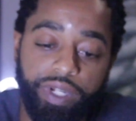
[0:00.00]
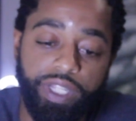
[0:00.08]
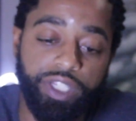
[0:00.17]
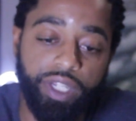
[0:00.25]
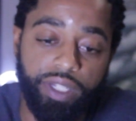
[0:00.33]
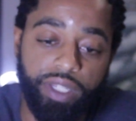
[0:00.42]
with
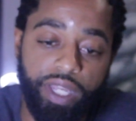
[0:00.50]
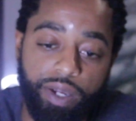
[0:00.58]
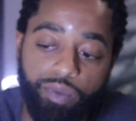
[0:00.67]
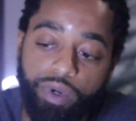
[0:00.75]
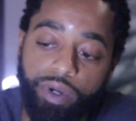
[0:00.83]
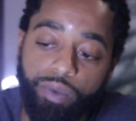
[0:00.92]
each other
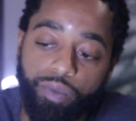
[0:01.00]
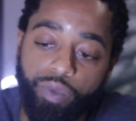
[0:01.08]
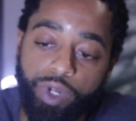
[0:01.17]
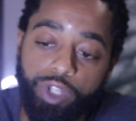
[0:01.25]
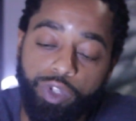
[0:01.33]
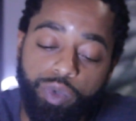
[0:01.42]
and
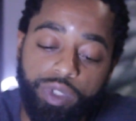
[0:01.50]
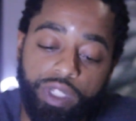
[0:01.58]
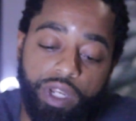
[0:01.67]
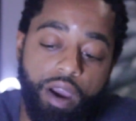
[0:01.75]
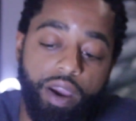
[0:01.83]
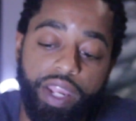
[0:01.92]
we're
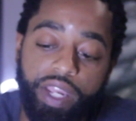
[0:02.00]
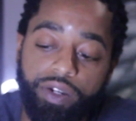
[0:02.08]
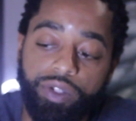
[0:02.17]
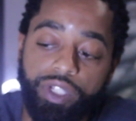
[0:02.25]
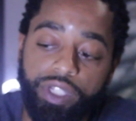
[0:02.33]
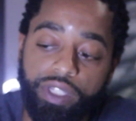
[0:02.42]
using our
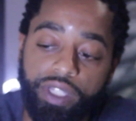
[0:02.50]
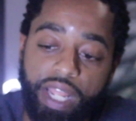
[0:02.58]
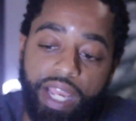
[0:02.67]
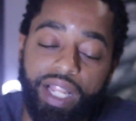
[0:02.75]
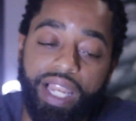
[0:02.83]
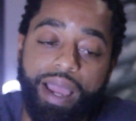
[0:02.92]
energies and
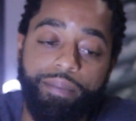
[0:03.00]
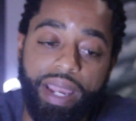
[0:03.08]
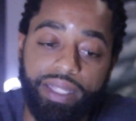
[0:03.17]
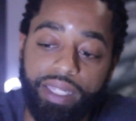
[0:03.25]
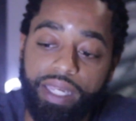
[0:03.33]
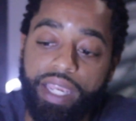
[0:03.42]
that
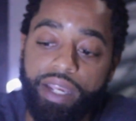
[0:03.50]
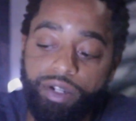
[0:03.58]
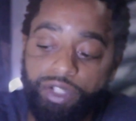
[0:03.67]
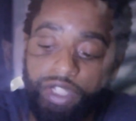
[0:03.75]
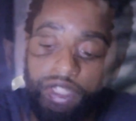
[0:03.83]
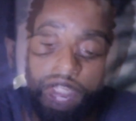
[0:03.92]
climactic
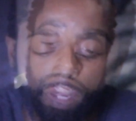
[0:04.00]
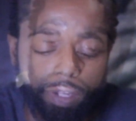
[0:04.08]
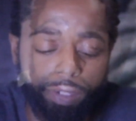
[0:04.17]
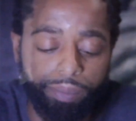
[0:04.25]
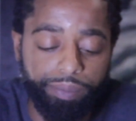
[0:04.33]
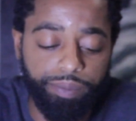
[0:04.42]
energy,
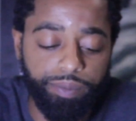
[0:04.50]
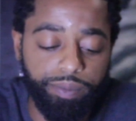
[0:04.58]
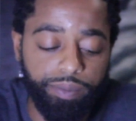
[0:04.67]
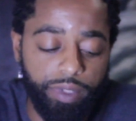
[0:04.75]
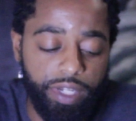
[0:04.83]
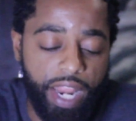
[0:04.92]

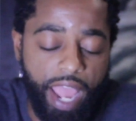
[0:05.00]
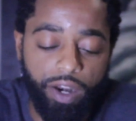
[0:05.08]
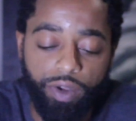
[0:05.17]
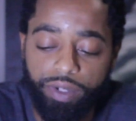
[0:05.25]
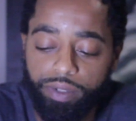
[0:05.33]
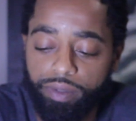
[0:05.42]
not
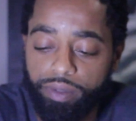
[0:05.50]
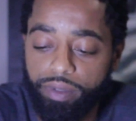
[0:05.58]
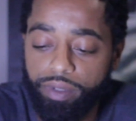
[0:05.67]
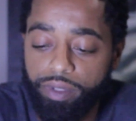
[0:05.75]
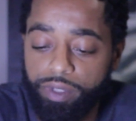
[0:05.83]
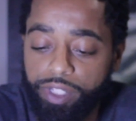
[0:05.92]
on
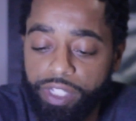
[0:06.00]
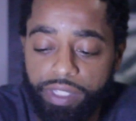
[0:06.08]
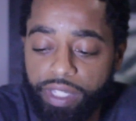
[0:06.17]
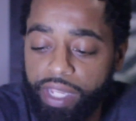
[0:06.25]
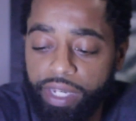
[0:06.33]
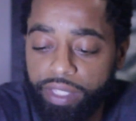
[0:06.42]

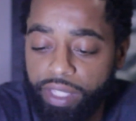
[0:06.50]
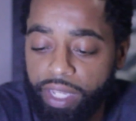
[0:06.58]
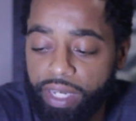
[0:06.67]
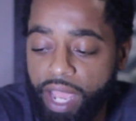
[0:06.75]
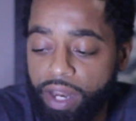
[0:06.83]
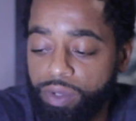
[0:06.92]
just
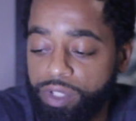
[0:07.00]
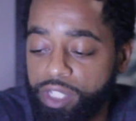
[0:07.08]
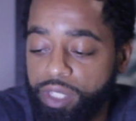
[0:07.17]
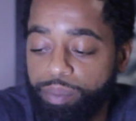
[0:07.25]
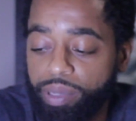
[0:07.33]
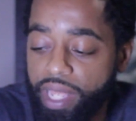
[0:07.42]
anything, not on
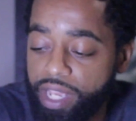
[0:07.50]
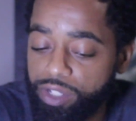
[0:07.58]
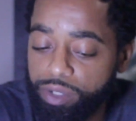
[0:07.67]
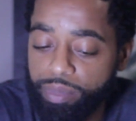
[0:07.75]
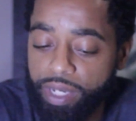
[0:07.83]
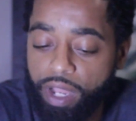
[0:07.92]
just the
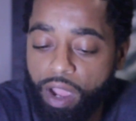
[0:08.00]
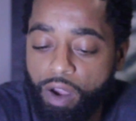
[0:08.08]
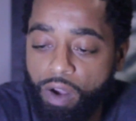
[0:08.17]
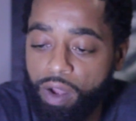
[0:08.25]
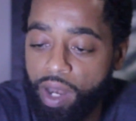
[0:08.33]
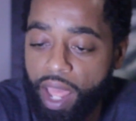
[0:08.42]
pleasure, but
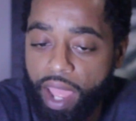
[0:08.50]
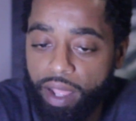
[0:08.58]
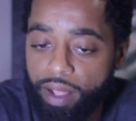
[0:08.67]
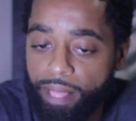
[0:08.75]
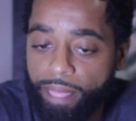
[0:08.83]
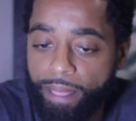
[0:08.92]

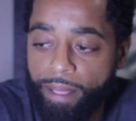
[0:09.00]
on